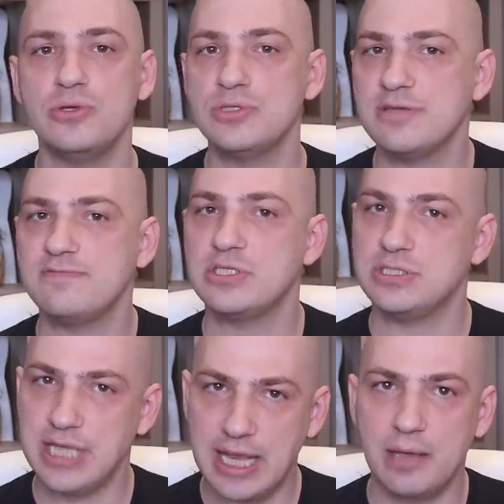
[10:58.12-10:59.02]
use
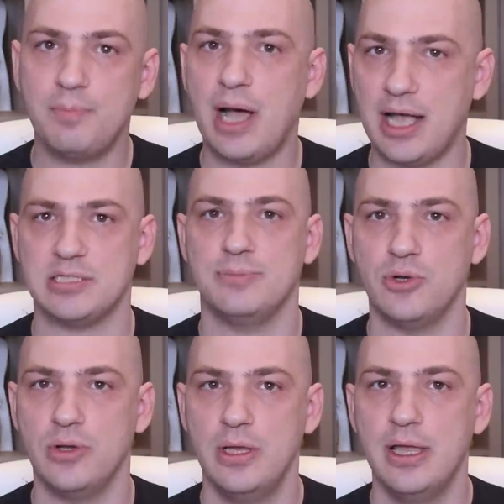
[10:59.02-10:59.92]
of data
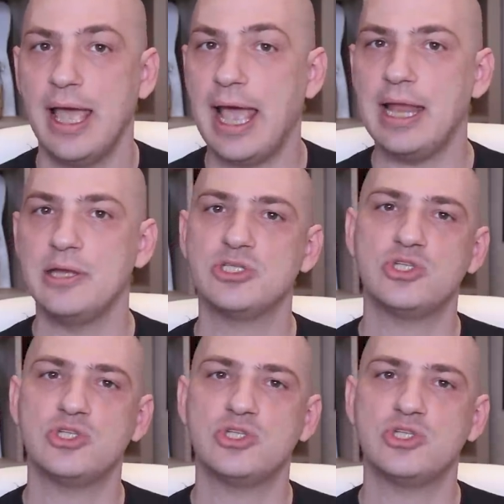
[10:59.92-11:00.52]
possible, and